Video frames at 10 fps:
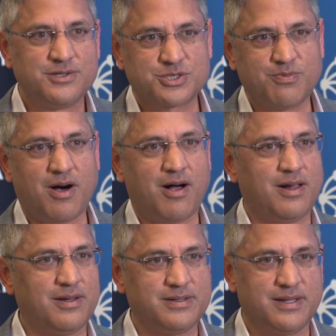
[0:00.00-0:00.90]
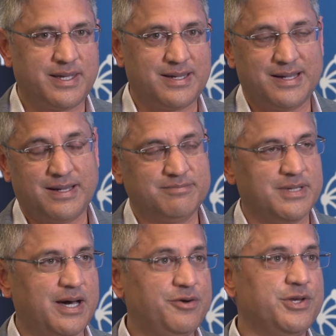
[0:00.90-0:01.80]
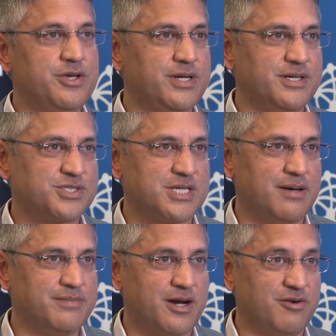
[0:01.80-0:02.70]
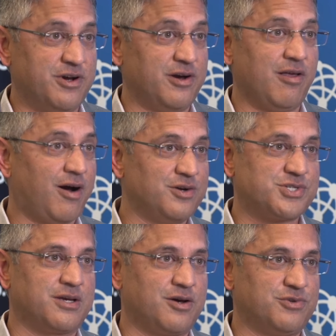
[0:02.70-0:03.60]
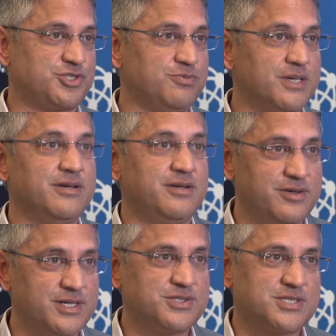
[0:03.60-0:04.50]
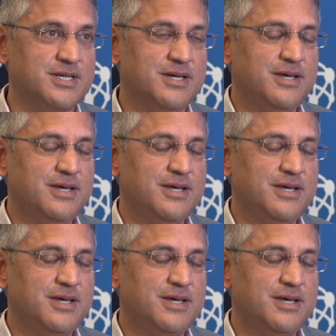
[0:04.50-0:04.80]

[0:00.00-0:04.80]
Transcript: small, like at 100 units, some that are very large, like over 2 million units.